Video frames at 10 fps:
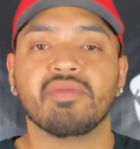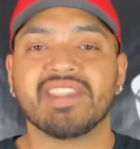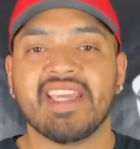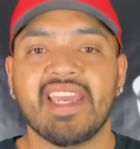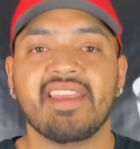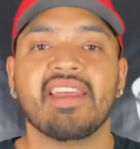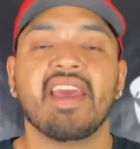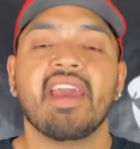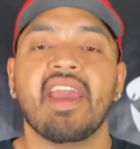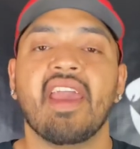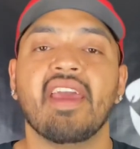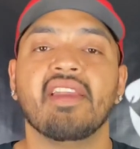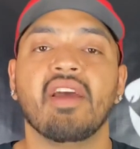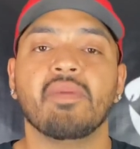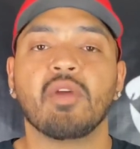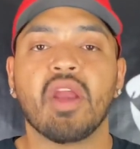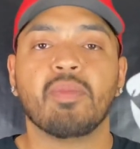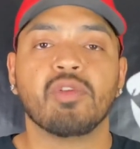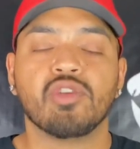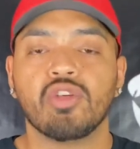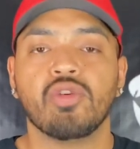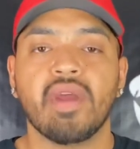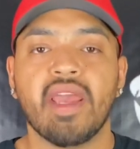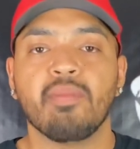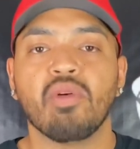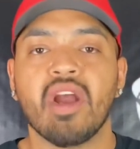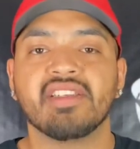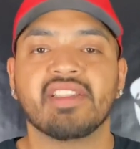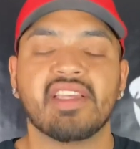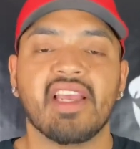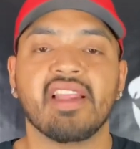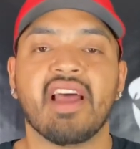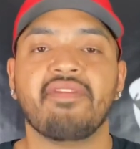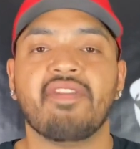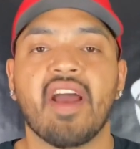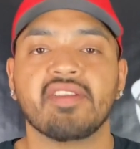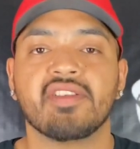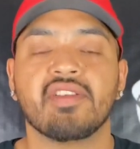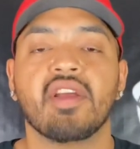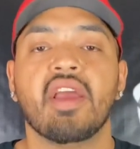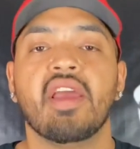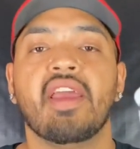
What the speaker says: teeth, and they're able to chew it and process it a lot faster.